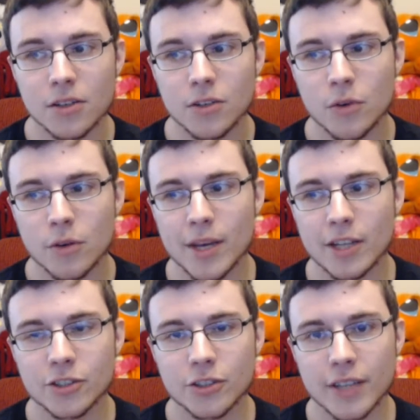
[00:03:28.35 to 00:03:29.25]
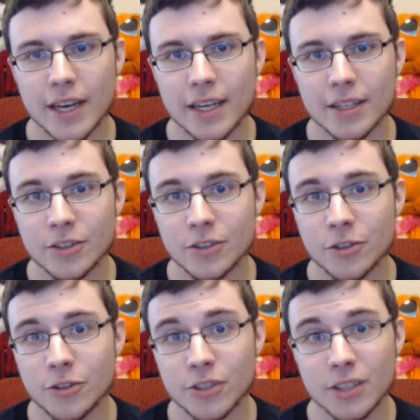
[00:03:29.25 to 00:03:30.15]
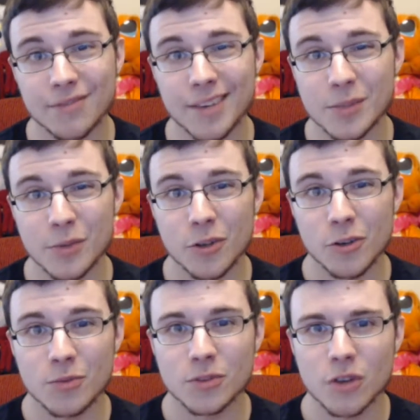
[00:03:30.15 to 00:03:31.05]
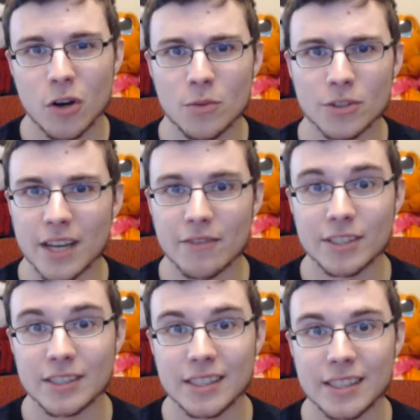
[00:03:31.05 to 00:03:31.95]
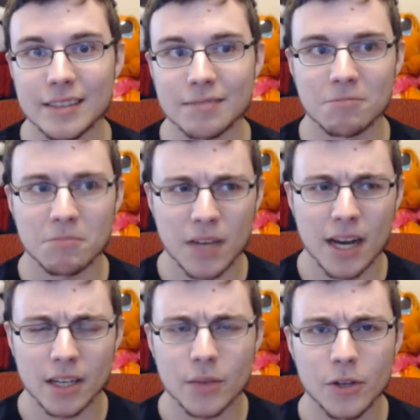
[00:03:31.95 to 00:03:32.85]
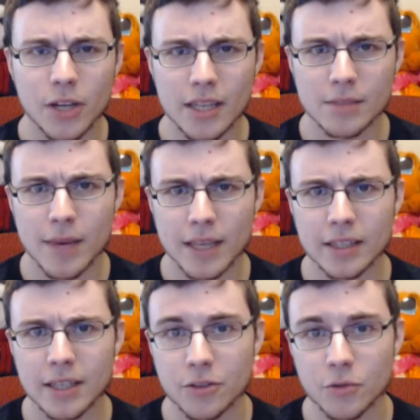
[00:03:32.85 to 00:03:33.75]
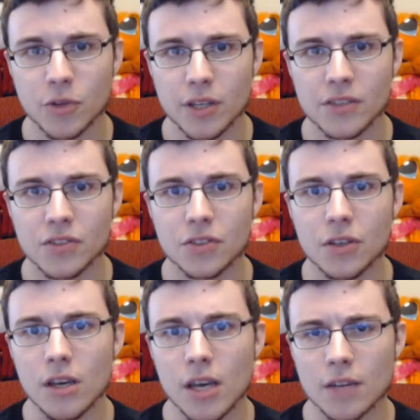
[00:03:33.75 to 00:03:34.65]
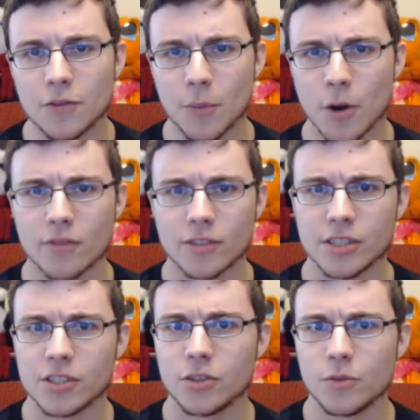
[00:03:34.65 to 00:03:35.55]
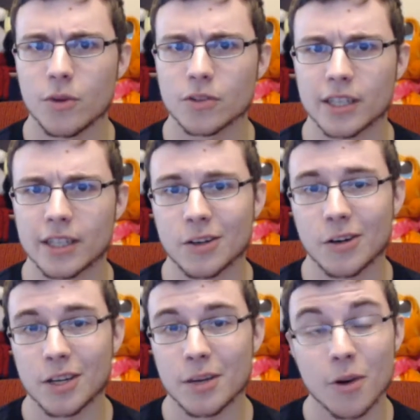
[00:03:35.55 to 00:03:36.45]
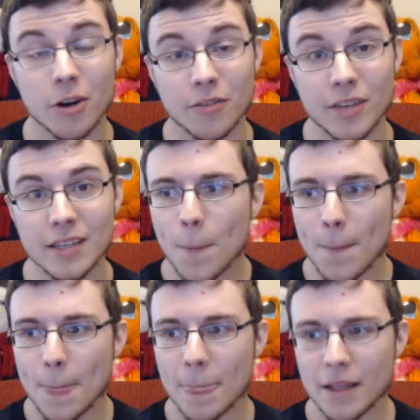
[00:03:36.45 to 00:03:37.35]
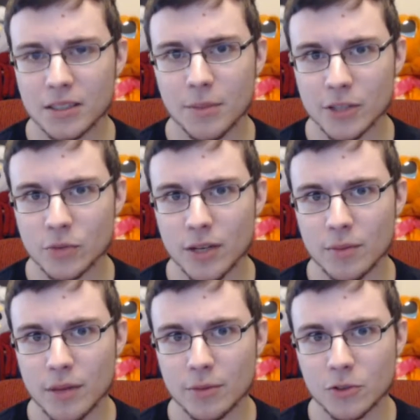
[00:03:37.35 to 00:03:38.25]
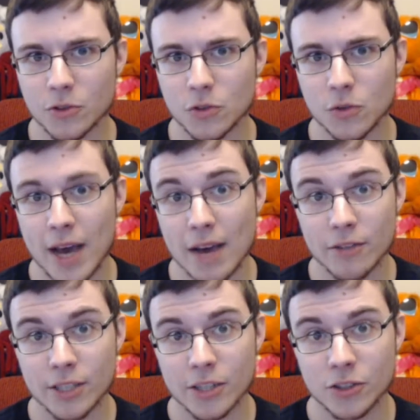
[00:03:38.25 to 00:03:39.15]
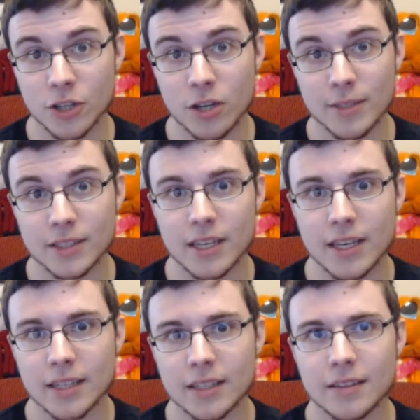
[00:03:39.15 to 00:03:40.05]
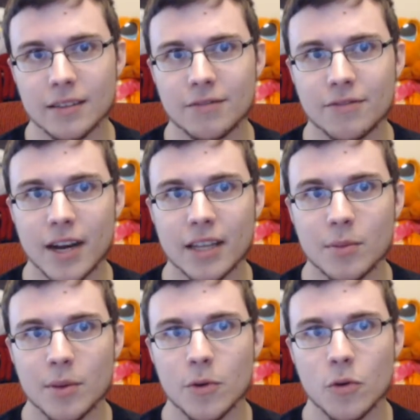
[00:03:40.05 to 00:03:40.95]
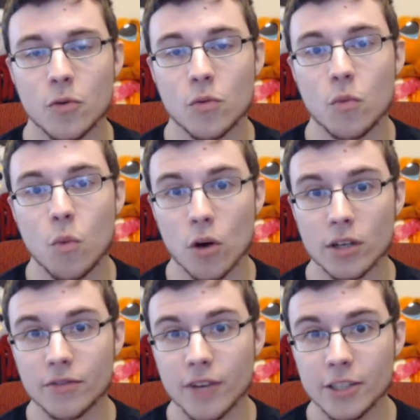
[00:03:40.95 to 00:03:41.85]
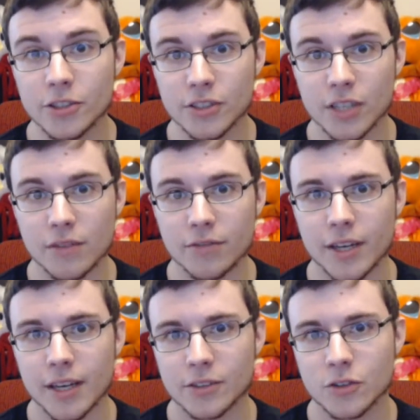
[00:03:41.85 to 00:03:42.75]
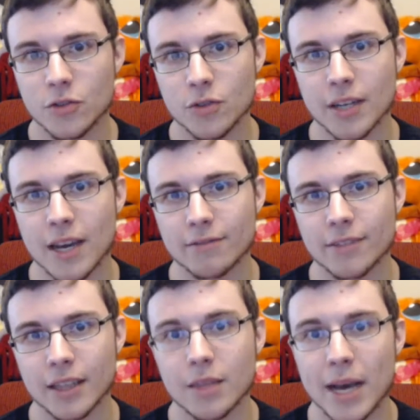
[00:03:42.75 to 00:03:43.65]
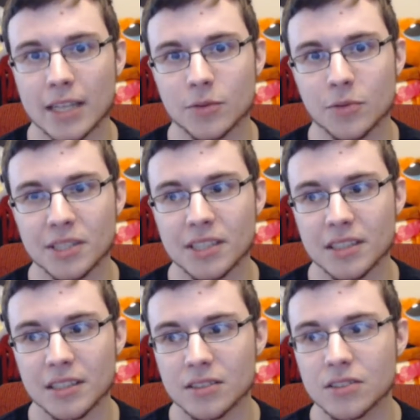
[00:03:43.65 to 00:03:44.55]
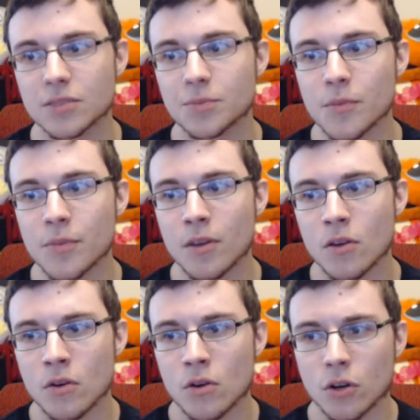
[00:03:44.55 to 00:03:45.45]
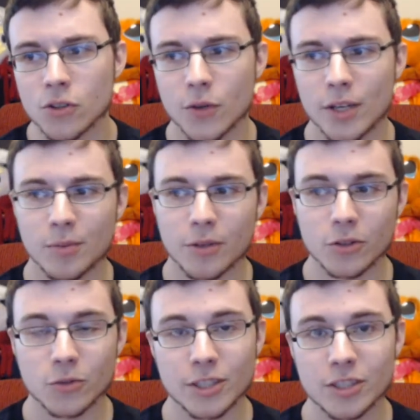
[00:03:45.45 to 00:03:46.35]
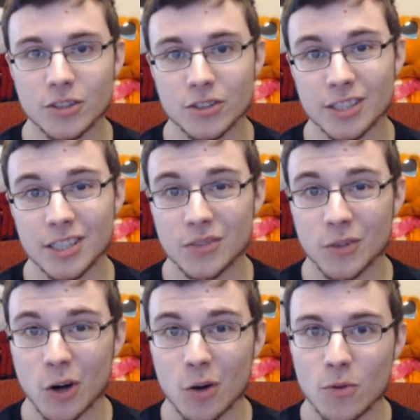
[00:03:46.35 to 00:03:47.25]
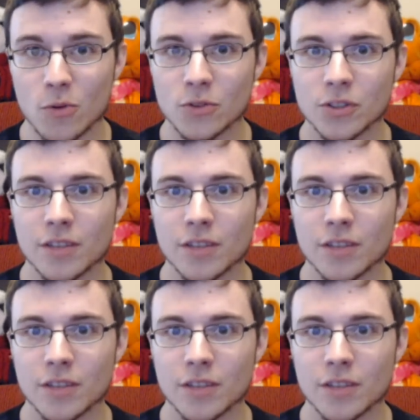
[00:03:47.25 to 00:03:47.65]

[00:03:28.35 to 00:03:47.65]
You want to make sure that you're using the Facebook groups. Almost every scene kind of communicates mainly through this. And if you're part of a scene, you most likely are already a part of it. That's the best way to be able to advertise your tournaments and find the people who want to find your stuff, so you can have the maximum attendance. Also, hit up close regions or cities for carpools.